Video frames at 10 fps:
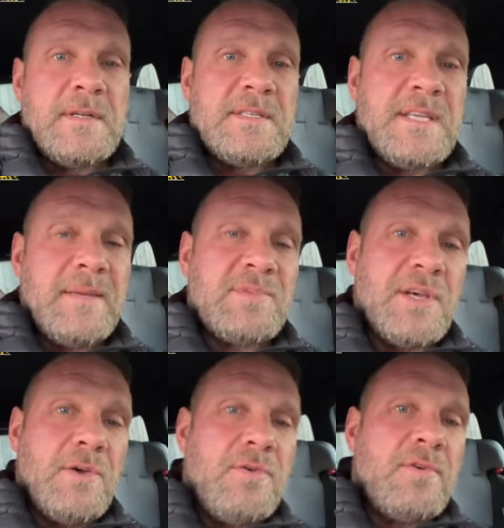Tip
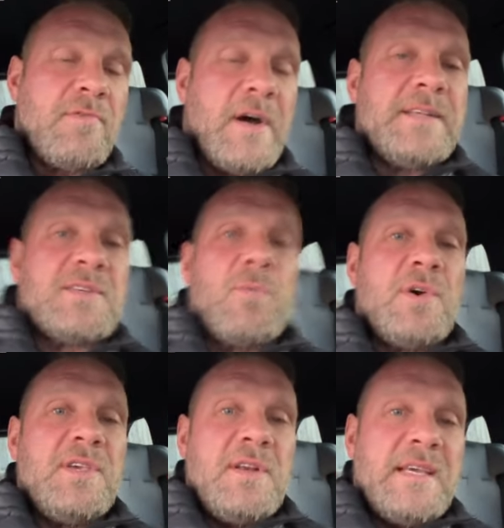two. Right, so
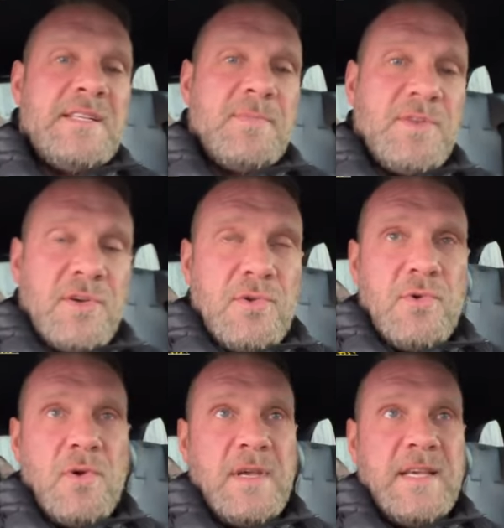what you need to
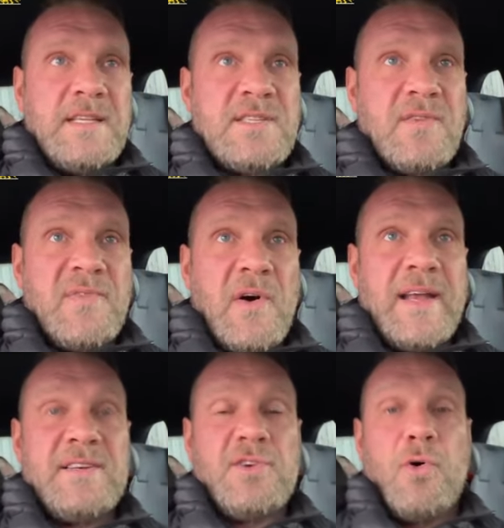do is
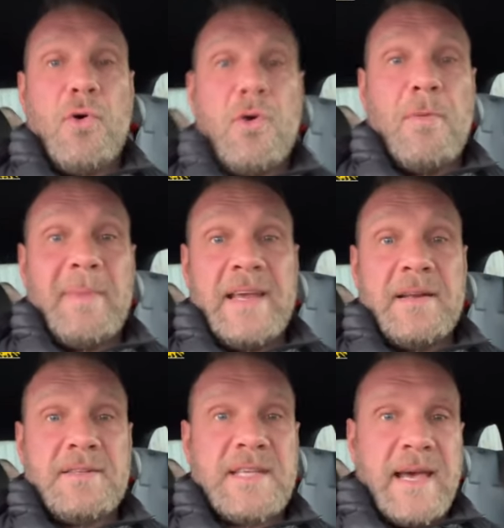find your
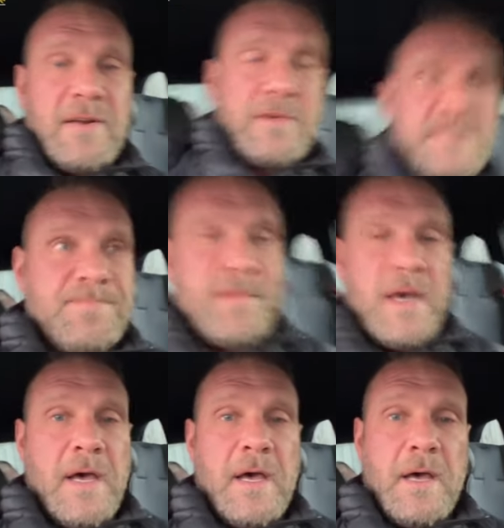maintenance calories.
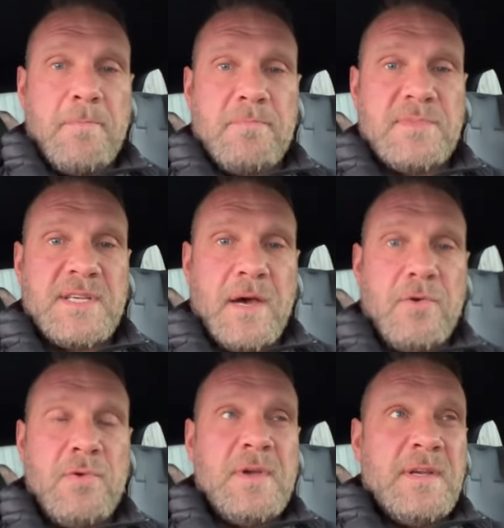So
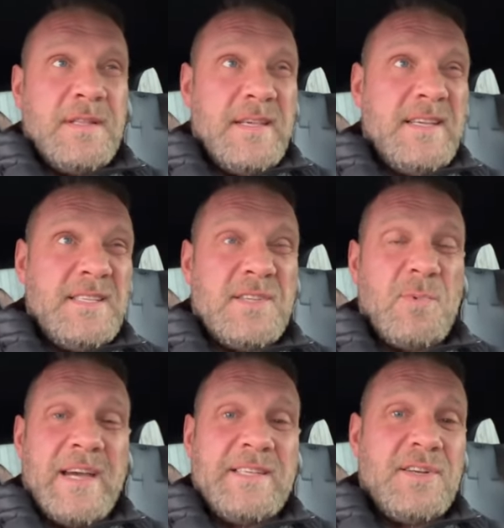the easiest
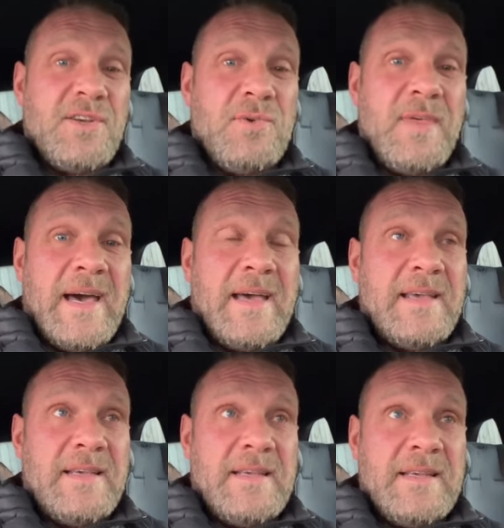way to do that
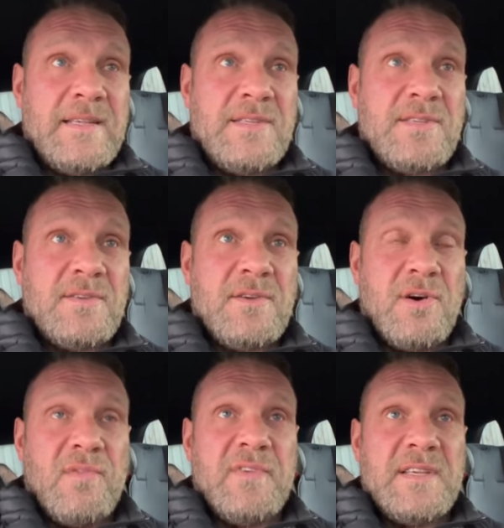is
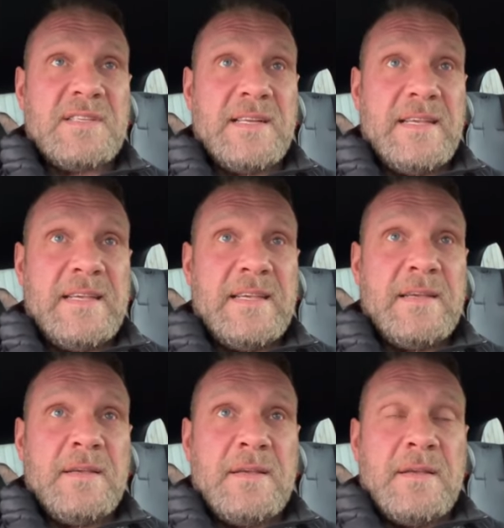obviously
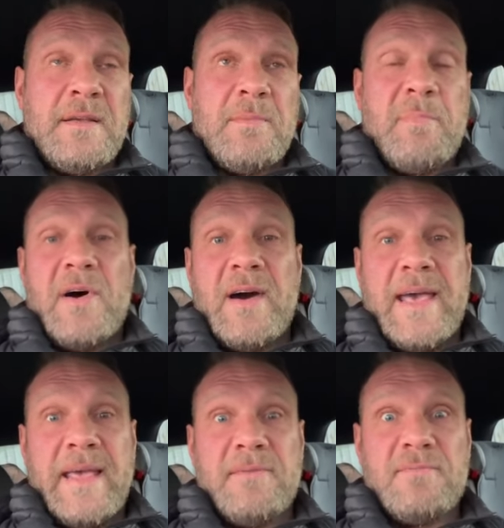
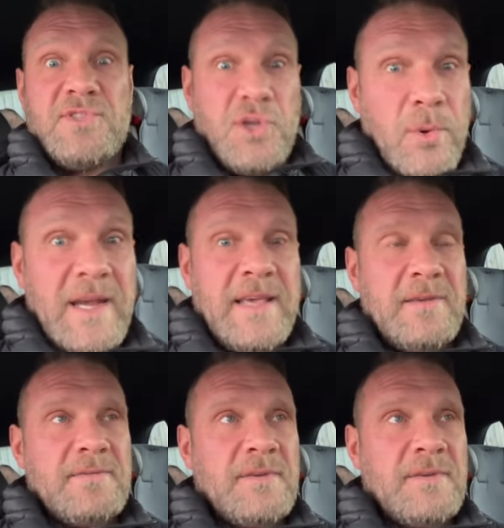by doing it,